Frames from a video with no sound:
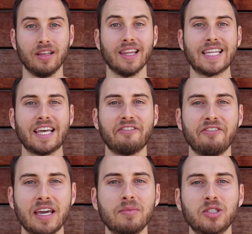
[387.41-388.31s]
Like that
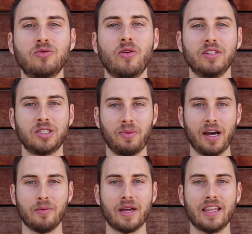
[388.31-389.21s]
famous quote in
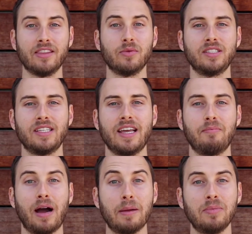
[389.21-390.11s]
Spider-Man that was said
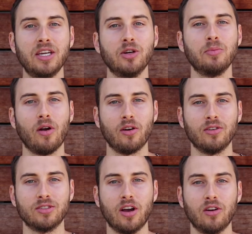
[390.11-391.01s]
by Peter
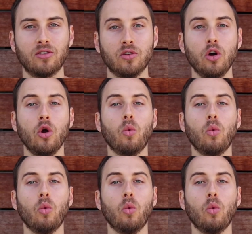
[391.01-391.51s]
Parker's uncle,